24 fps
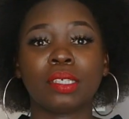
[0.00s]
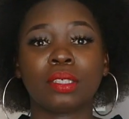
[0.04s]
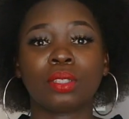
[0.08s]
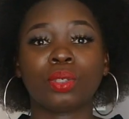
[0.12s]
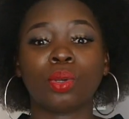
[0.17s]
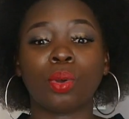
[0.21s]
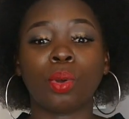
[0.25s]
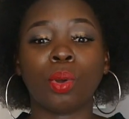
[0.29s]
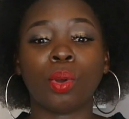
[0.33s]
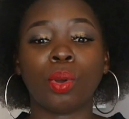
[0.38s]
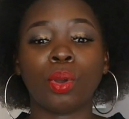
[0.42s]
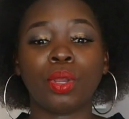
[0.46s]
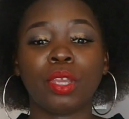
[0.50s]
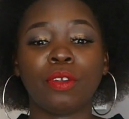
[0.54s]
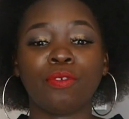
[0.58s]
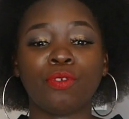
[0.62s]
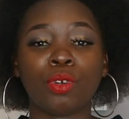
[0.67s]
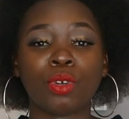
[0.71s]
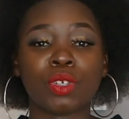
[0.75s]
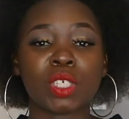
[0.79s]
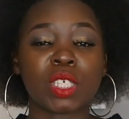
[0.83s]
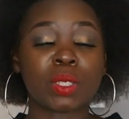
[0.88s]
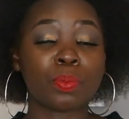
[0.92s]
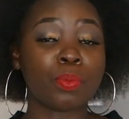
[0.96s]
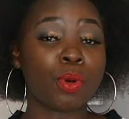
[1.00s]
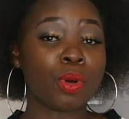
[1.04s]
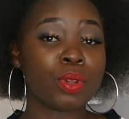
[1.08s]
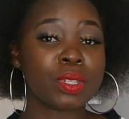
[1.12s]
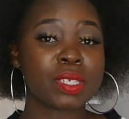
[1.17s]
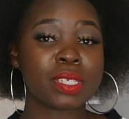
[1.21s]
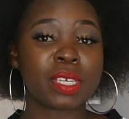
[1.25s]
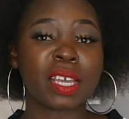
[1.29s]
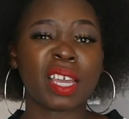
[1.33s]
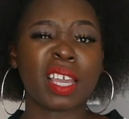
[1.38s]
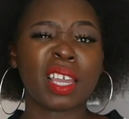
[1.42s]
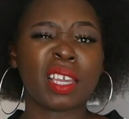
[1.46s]
So if you're small
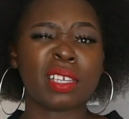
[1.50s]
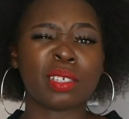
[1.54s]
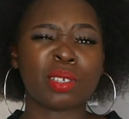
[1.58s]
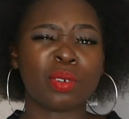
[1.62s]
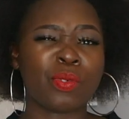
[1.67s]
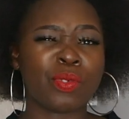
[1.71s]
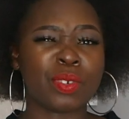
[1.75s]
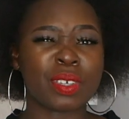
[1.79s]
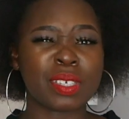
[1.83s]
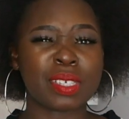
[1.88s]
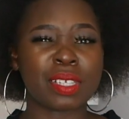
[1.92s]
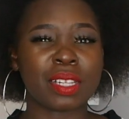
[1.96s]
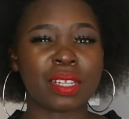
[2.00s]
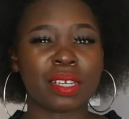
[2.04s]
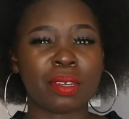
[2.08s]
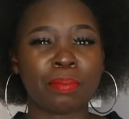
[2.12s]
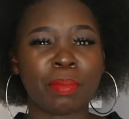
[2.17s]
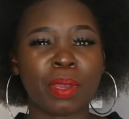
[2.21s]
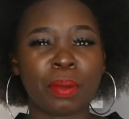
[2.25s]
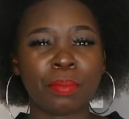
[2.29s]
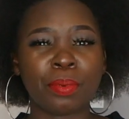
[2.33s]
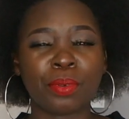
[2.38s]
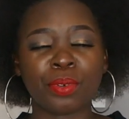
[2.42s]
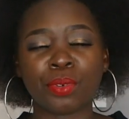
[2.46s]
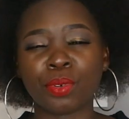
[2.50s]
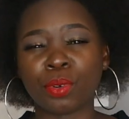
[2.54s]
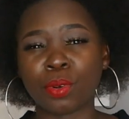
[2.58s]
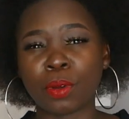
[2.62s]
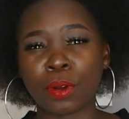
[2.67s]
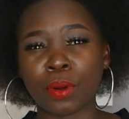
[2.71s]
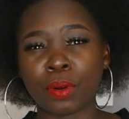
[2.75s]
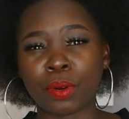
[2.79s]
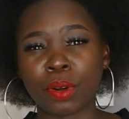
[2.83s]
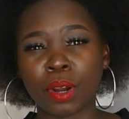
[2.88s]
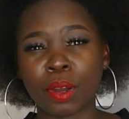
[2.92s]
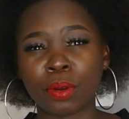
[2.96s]
size, obviously maybe you're
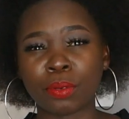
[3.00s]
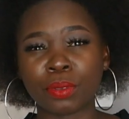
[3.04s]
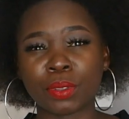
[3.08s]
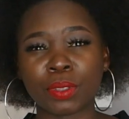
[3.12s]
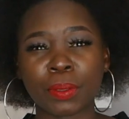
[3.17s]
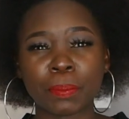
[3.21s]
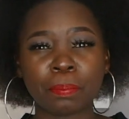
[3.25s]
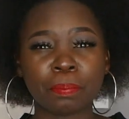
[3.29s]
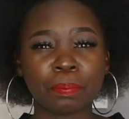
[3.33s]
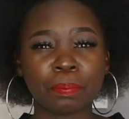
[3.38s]
around